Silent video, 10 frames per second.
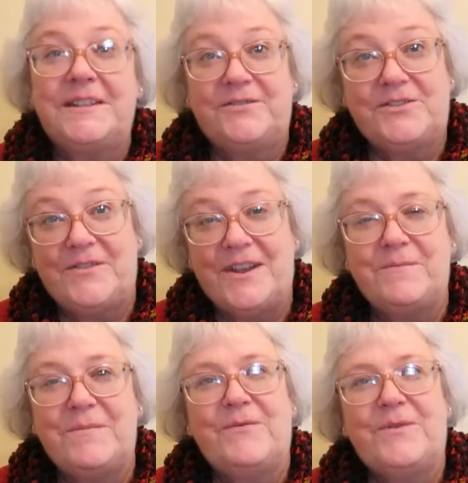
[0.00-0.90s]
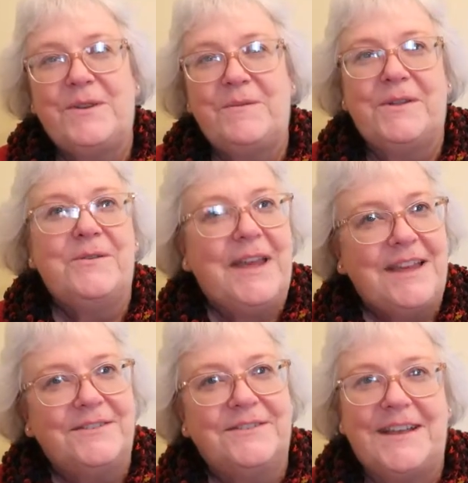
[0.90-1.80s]
lift your veil before you blow
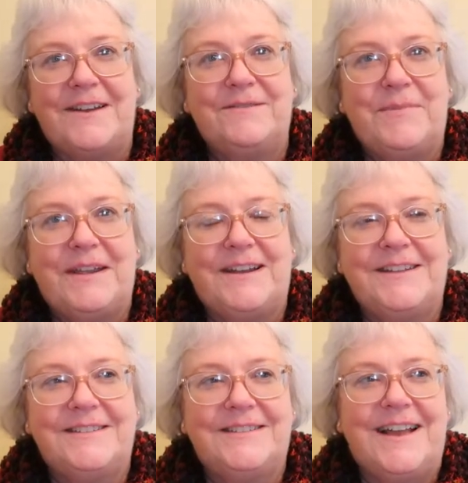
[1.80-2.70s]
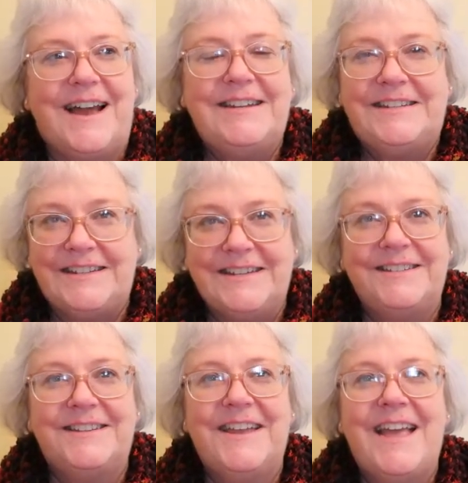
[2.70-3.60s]
candles out because I
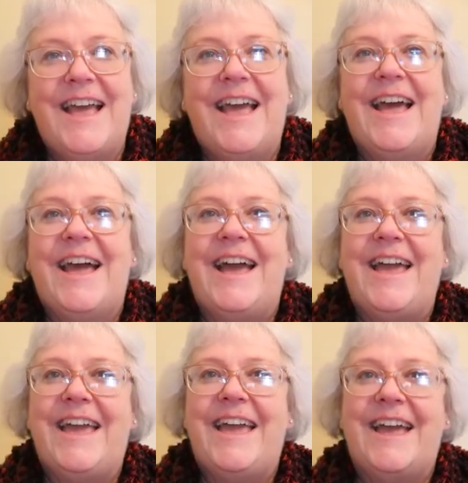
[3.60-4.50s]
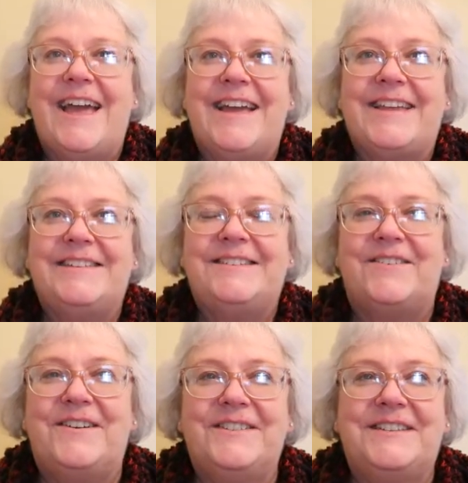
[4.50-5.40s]
didn't and
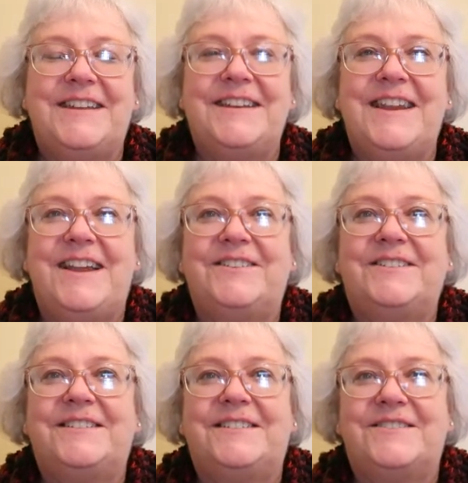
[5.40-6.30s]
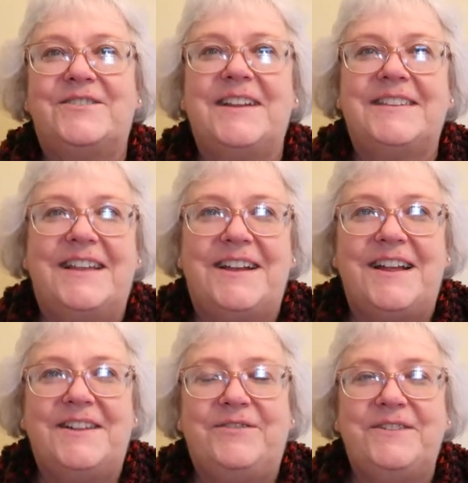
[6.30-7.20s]
all of a sudden I looked sort of like that I
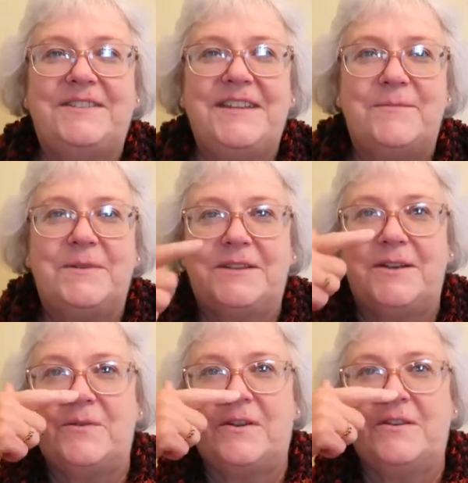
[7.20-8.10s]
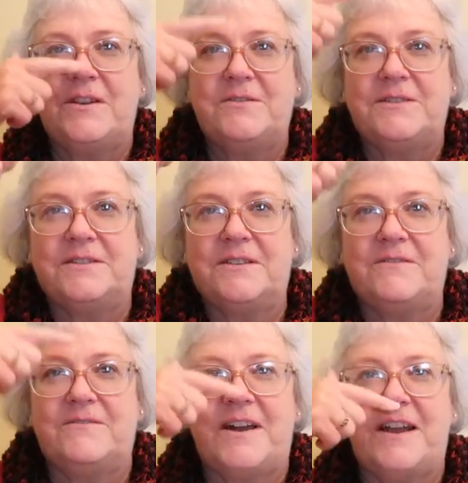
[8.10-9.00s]
Love Lucy episode where her nose is
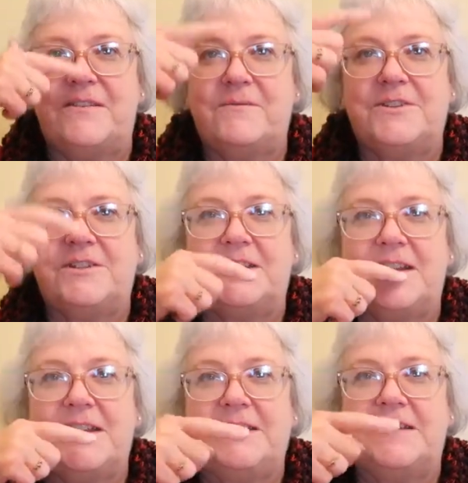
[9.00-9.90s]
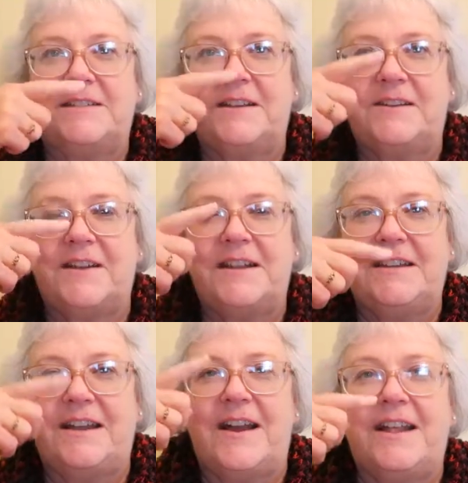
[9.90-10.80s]
on fire when she's lighting that cigarette.
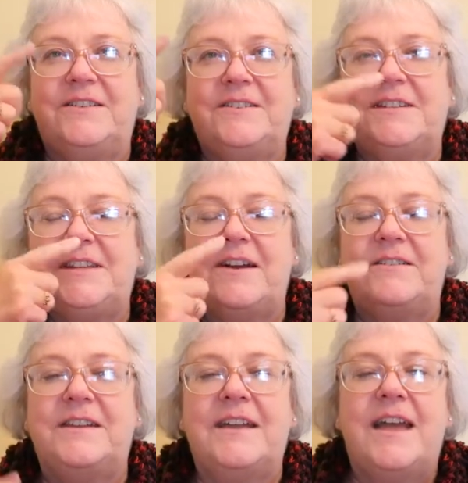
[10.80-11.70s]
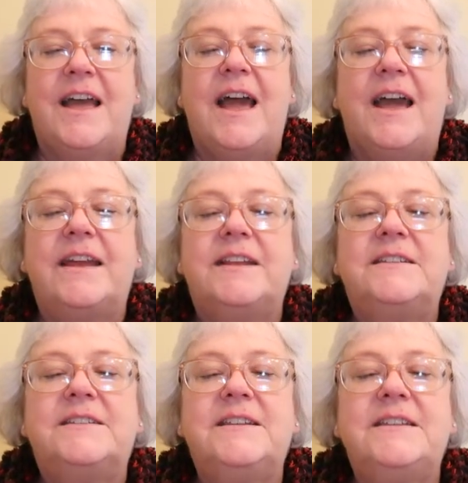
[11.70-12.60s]
Yeah, I looked down and I
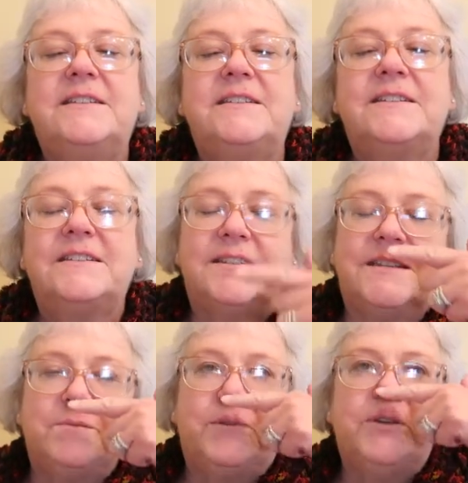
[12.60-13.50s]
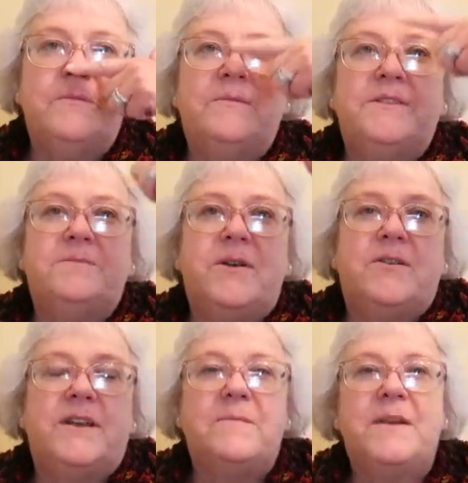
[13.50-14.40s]
could see this this plume of
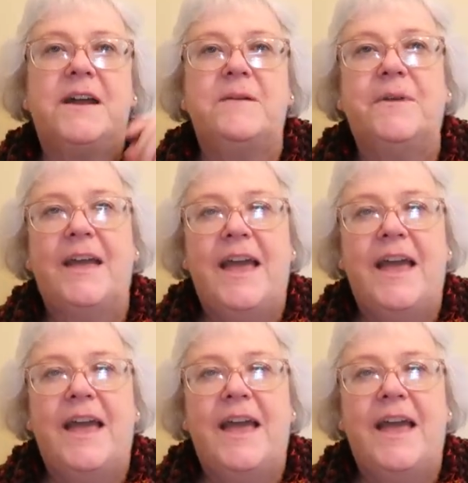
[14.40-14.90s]
smoke coming up